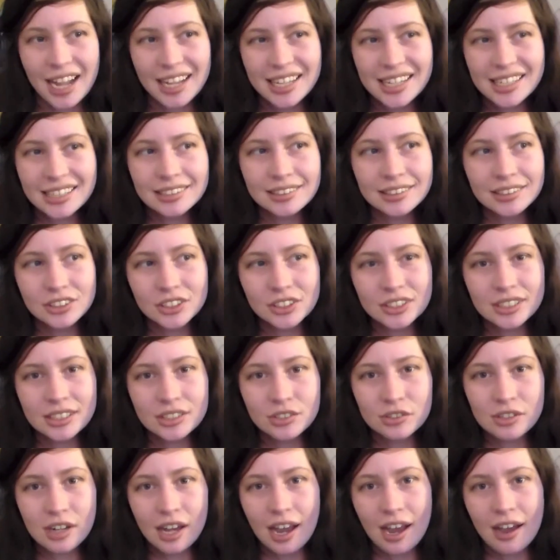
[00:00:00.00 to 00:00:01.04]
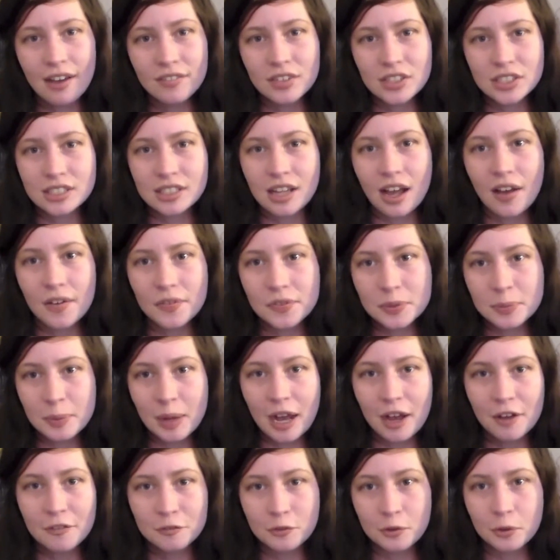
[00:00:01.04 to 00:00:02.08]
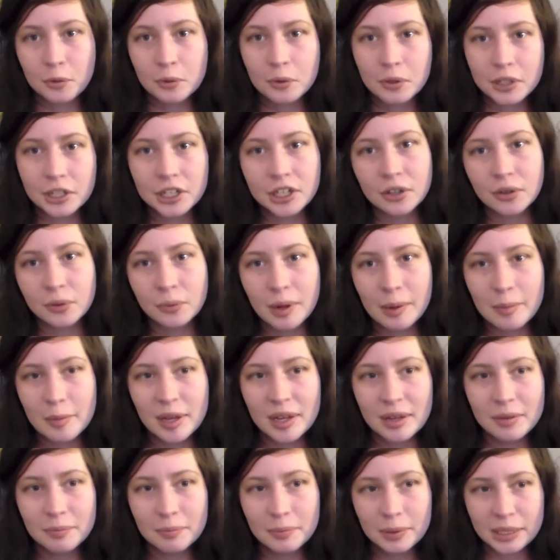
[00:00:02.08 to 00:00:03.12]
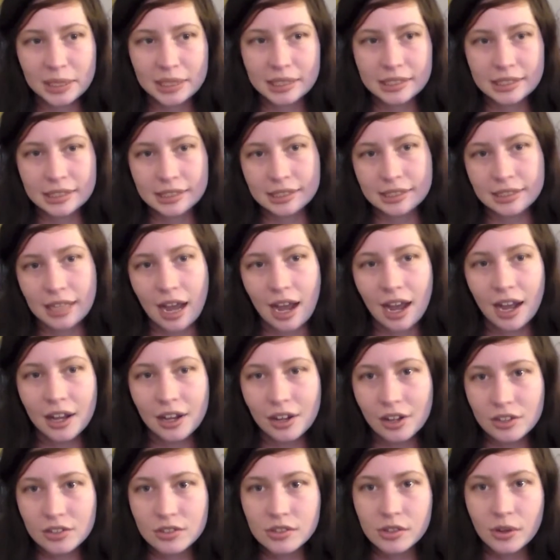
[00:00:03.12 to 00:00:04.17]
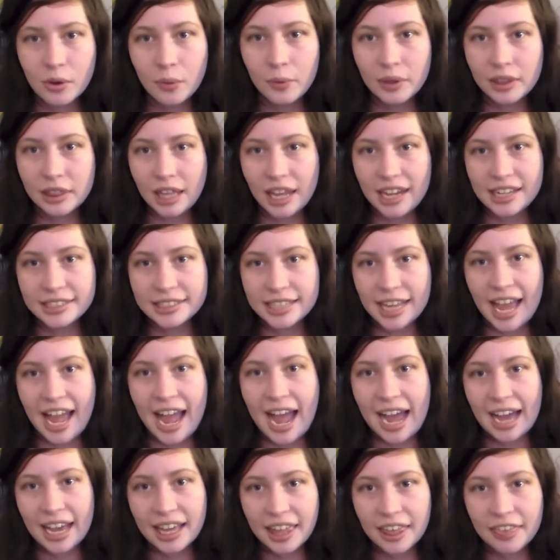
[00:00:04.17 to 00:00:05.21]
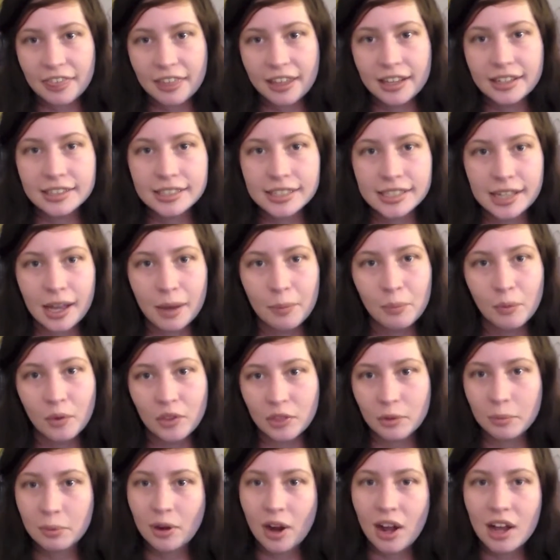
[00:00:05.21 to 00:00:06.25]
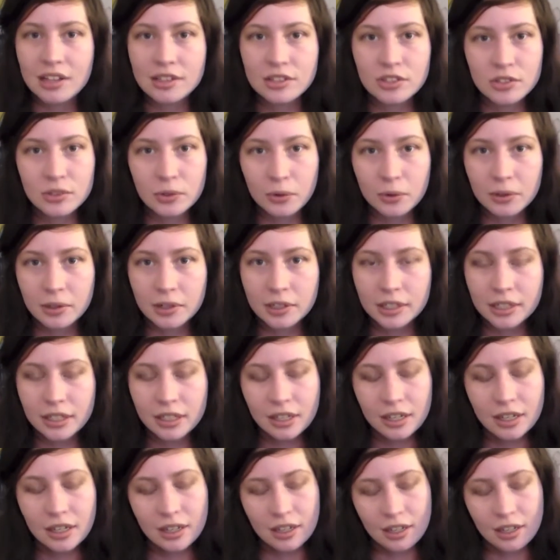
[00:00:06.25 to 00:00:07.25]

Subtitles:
I guess I just sort of have a soft spot for warrior women because I also would like to hack things up with a broadsword.